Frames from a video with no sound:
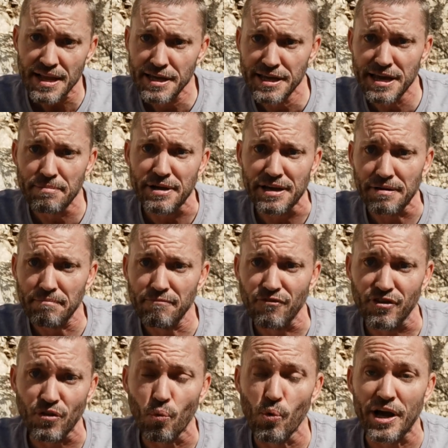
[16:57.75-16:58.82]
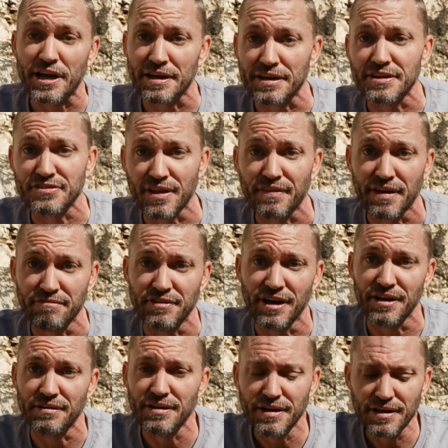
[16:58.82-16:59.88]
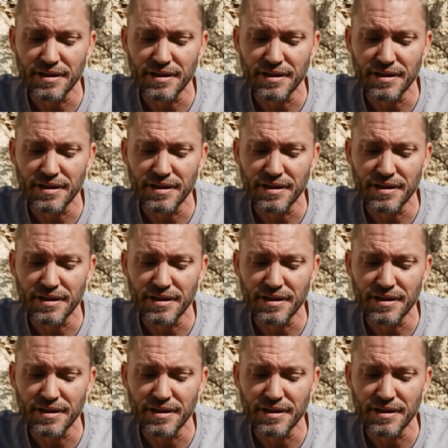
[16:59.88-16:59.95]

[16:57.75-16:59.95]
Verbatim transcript: Gibeah for the wickedness that they've done.